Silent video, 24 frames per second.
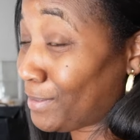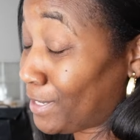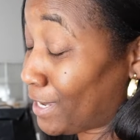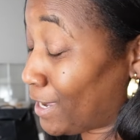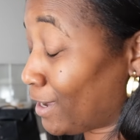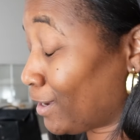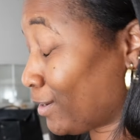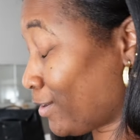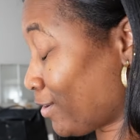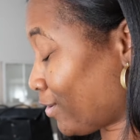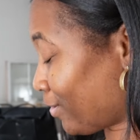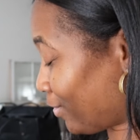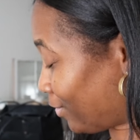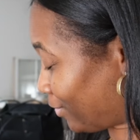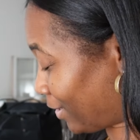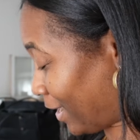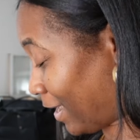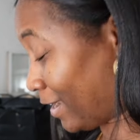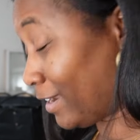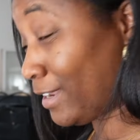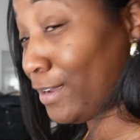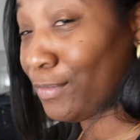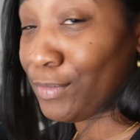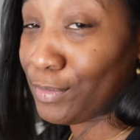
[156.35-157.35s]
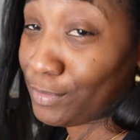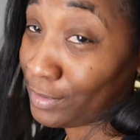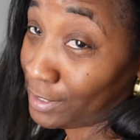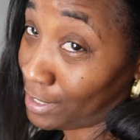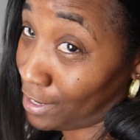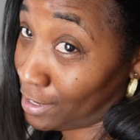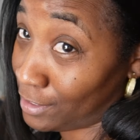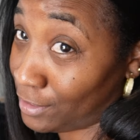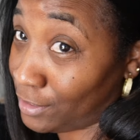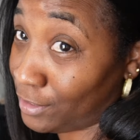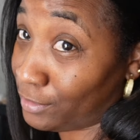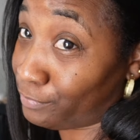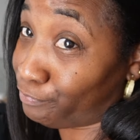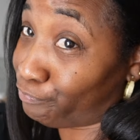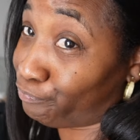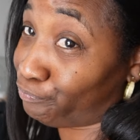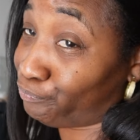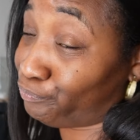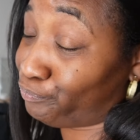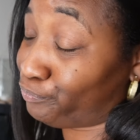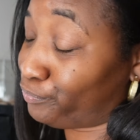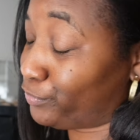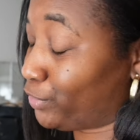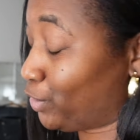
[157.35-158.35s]
Yeah, girl, I had to get one with a hot tub,
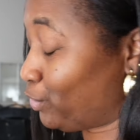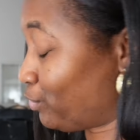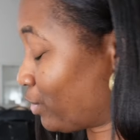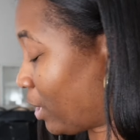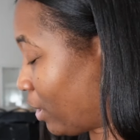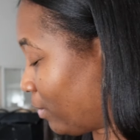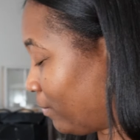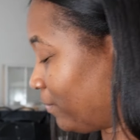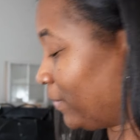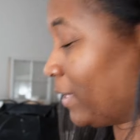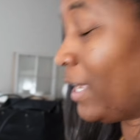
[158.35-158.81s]
mm, you know.